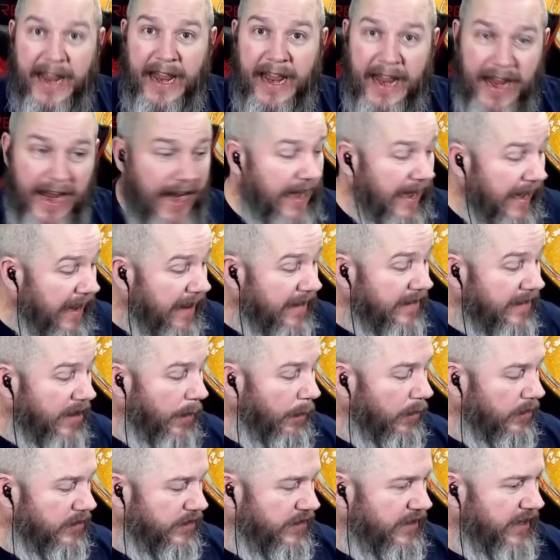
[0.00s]
is
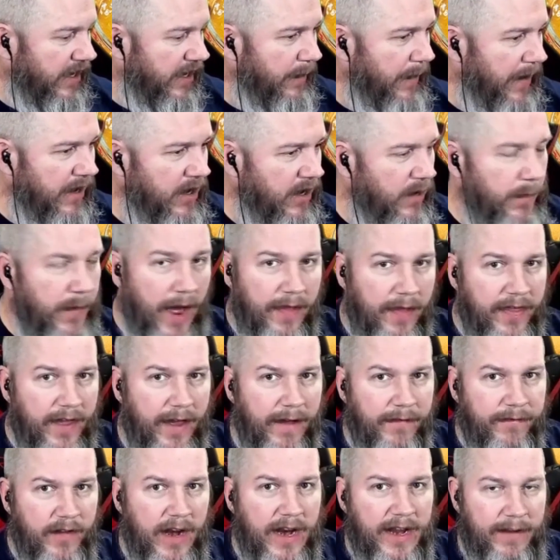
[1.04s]
almost jelly, man. I
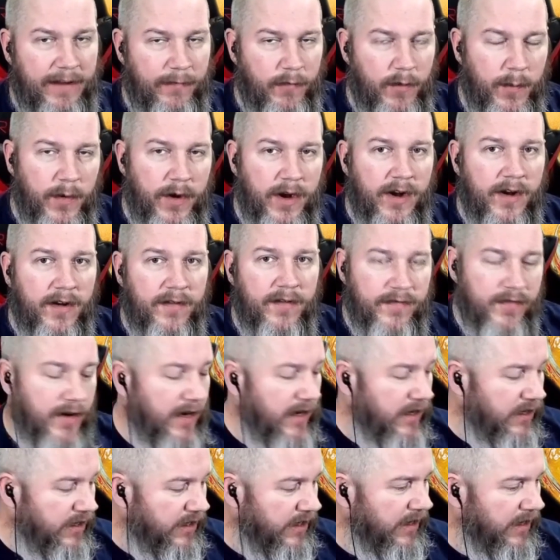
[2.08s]
feel like if we put it in the
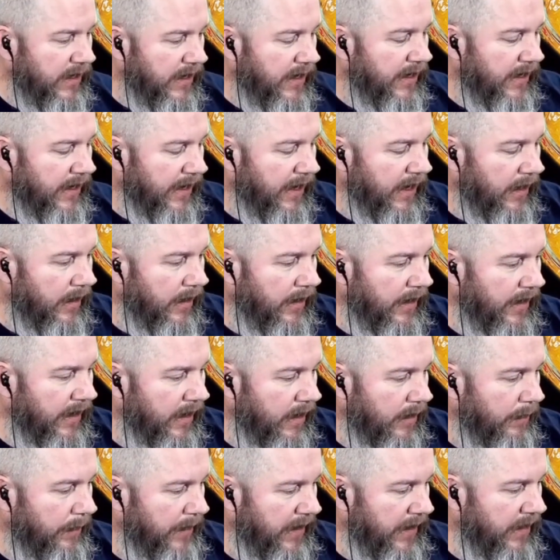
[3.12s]
fridge,
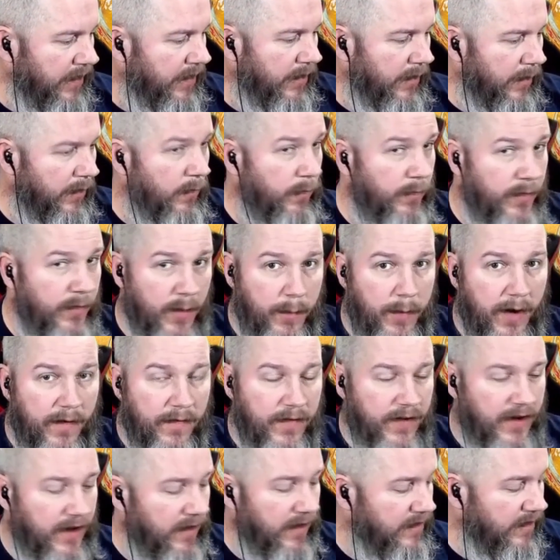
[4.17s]
it'll be the
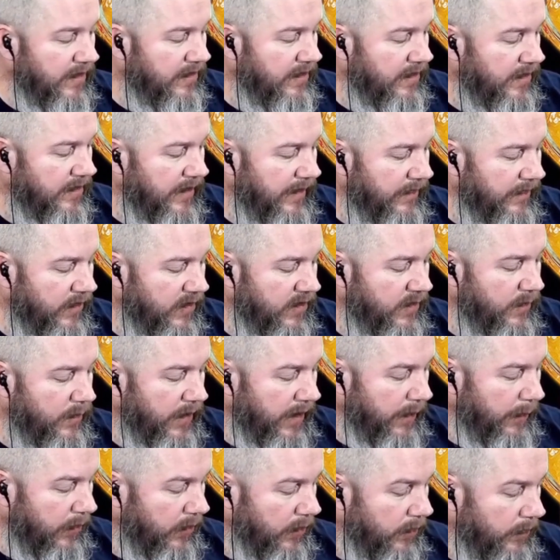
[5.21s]
perfect consistency for
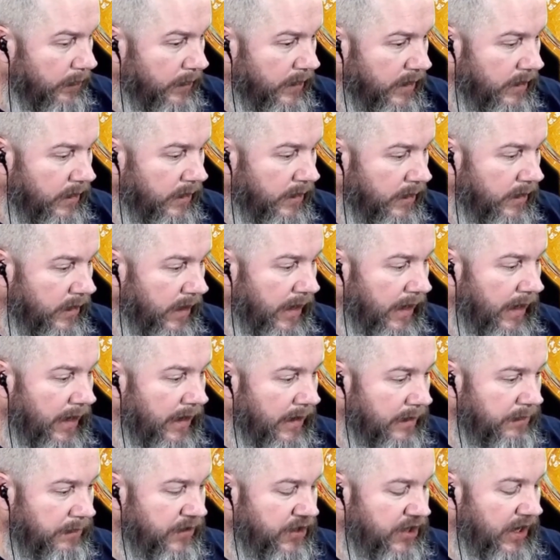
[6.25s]
spreadable
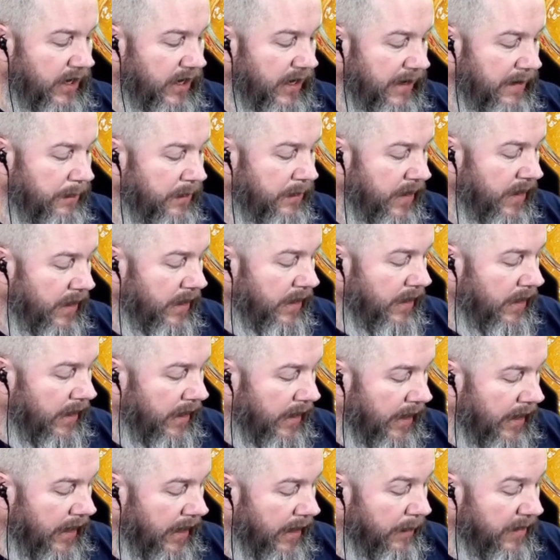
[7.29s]
jelly.
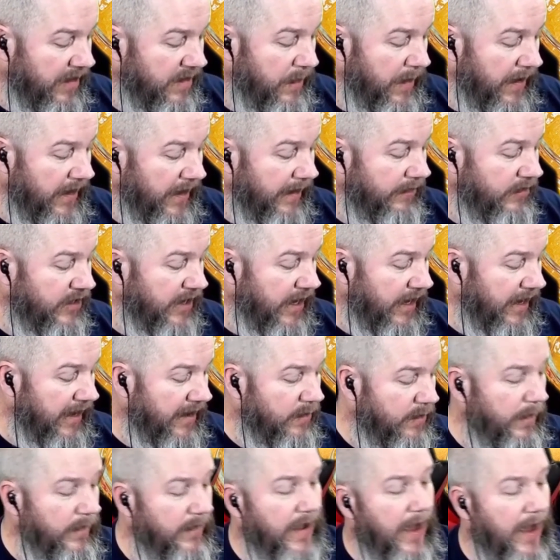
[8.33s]
But speaking of
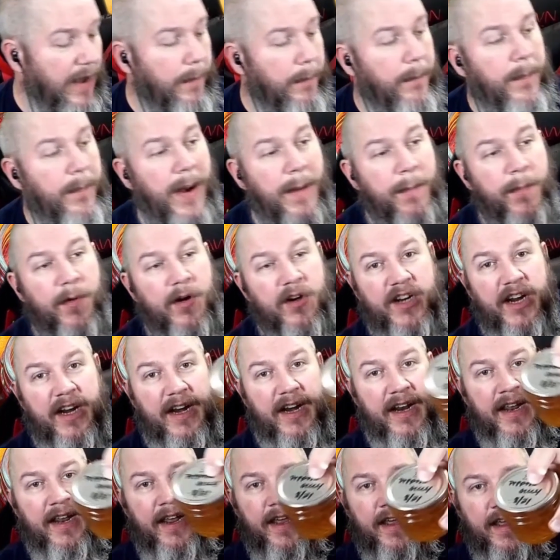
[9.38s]
jellies, we've got pepper
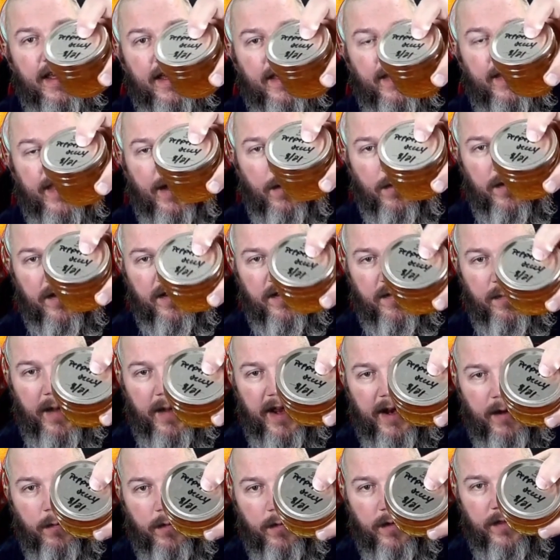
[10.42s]
jelly that was
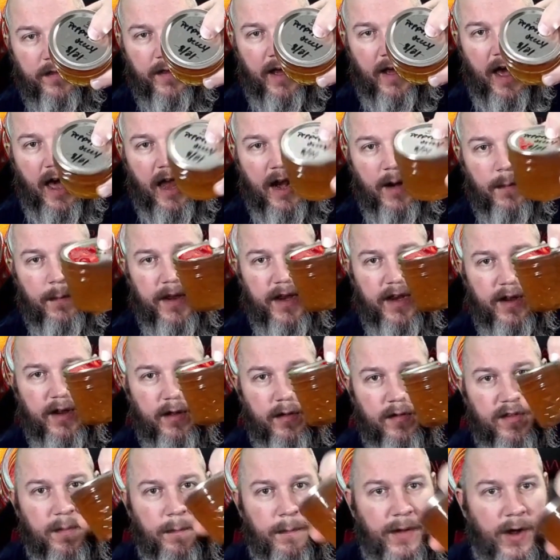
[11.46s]
made with
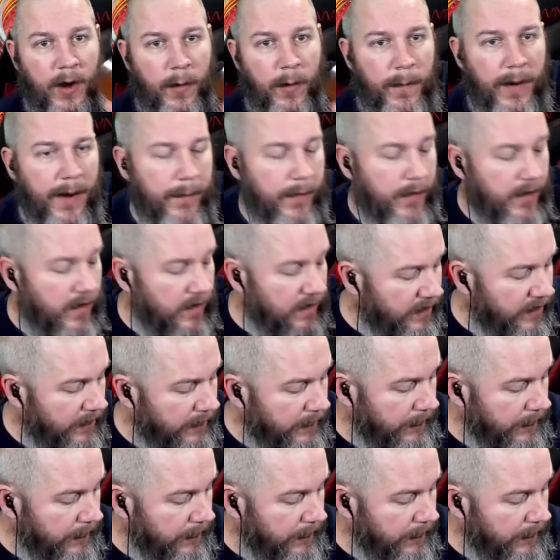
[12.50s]
jalapenos and bell peppers.